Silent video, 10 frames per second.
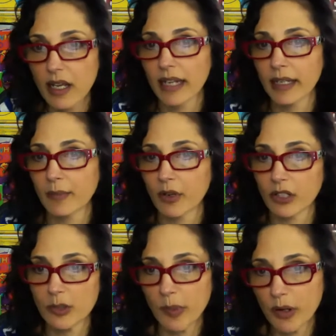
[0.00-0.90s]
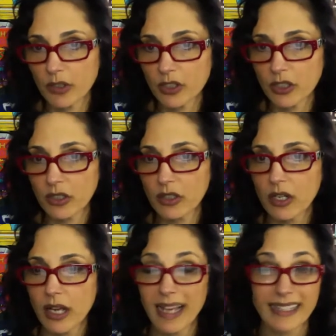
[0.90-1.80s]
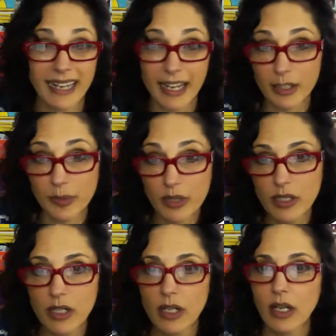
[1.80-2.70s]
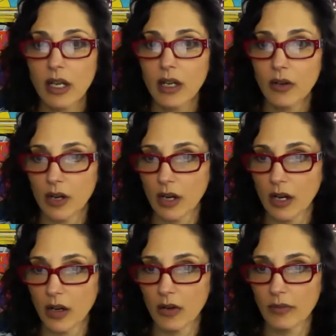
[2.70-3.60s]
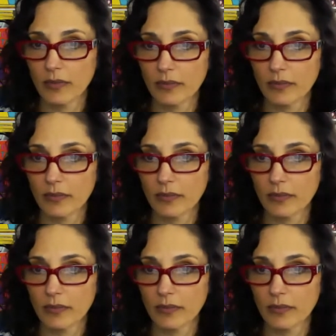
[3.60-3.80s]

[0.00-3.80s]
how to get more exposure as an expert. Let's